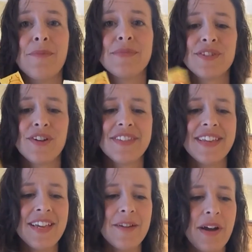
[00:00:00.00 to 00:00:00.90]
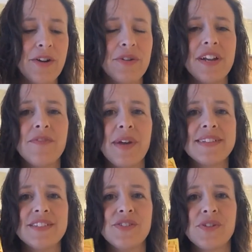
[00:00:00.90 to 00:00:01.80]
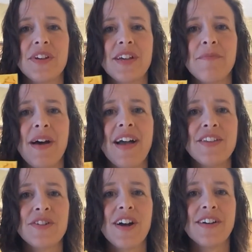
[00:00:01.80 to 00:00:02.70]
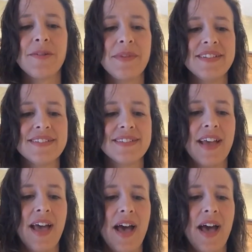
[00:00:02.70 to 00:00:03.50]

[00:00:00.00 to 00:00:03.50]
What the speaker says: start thinking about creative ways that you can combine your condiments